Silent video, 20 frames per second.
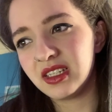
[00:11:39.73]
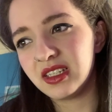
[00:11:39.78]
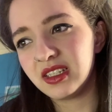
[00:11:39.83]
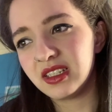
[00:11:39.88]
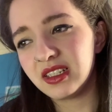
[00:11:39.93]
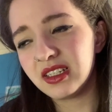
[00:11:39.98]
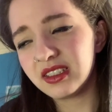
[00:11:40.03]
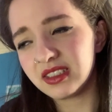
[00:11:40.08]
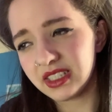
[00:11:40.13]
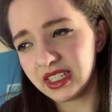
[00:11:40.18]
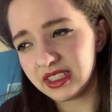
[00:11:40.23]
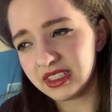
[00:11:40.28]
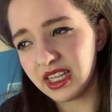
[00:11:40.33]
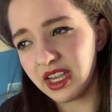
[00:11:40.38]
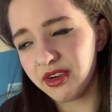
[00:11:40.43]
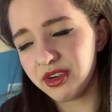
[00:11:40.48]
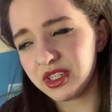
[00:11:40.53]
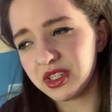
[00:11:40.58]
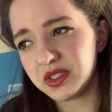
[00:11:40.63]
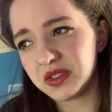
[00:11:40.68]
Good day,
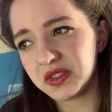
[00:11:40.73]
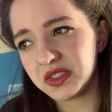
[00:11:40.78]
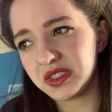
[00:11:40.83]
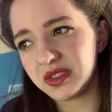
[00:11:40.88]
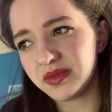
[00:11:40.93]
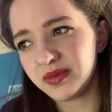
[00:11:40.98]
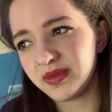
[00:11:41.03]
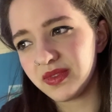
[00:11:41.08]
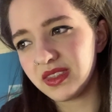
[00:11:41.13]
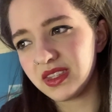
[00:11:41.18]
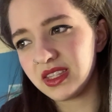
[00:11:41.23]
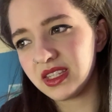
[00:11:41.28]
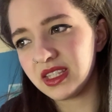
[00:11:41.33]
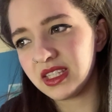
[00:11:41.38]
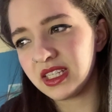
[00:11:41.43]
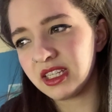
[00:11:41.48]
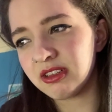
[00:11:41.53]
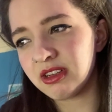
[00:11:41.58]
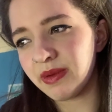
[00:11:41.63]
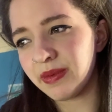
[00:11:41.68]

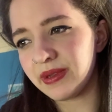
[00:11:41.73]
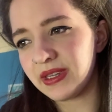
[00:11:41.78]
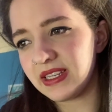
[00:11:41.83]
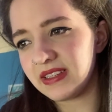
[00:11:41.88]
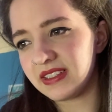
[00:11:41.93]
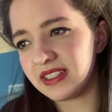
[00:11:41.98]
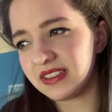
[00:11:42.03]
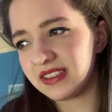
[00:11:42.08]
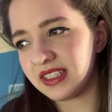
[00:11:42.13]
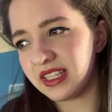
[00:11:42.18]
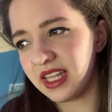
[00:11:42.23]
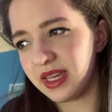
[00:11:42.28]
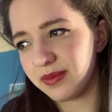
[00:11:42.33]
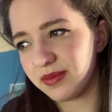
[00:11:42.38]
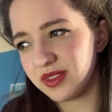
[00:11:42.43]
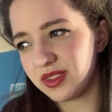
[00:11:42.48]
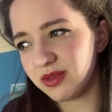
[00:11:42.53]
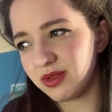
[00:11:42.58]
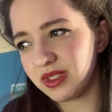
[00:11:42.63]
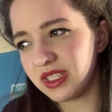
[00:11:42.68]
Terios, Heremides
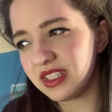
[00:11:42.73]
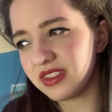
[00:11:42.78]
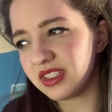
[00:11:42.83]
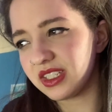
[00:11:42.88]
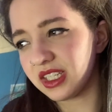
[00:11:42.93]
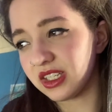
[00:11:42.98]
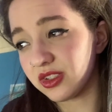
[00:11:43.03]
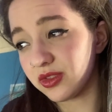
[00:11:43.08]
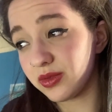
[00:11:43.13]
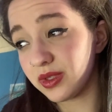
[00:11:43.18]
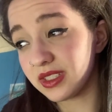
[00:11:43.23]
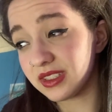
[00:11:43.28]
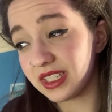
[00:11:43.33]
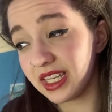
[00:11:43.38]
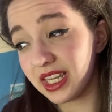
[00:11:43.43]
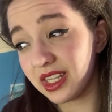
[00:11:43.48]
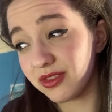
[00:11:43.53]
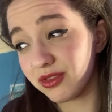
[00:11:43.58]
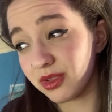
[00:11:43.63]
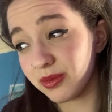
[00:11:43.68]
exclaims, releasing his friend's
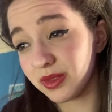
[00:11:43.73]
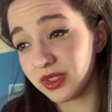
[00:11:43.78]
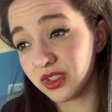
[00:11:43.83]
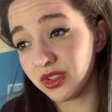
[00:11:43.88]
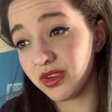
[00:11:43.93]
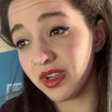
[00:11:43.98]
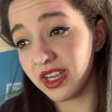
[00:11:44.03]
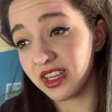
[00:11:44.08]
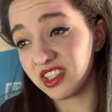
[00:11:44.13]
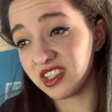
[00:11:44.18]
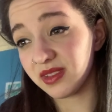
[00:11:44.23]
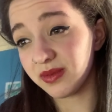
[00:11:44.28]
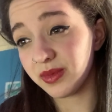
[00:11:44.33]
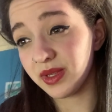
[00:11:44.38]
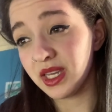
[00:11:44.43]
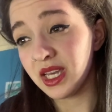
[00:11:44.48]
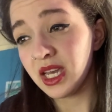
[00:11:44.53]
hand from his grasp,